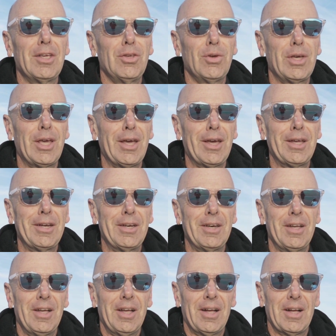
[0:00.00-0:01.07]
You can
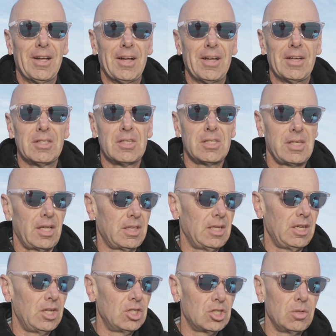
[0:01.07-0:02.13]
set
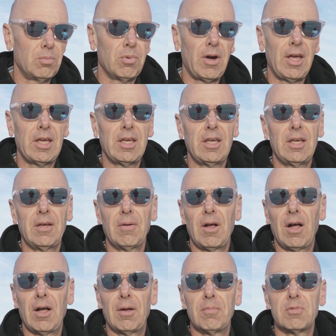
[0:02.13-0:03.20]
the engine braking,
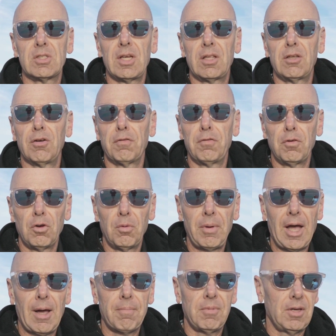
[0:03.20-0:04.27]
set your fuel
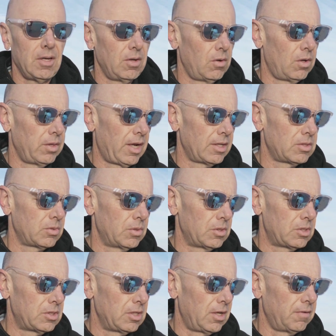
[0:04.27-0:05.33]
mapping, and all that sort
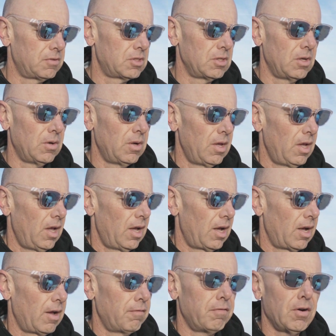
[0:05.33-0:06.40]
of stuff. So
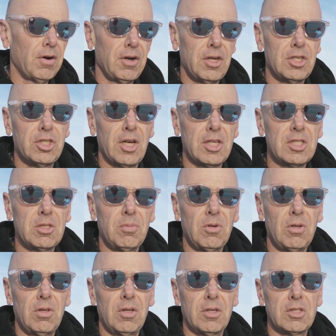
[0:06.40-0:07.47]
very
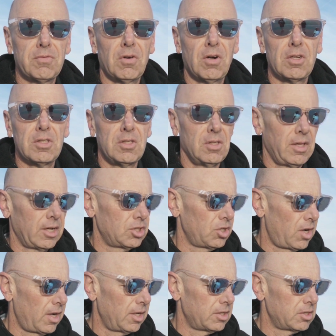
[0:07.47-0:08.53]
adjustable as far as the
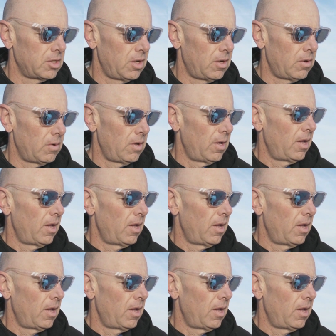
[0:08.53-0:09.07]
electronics go.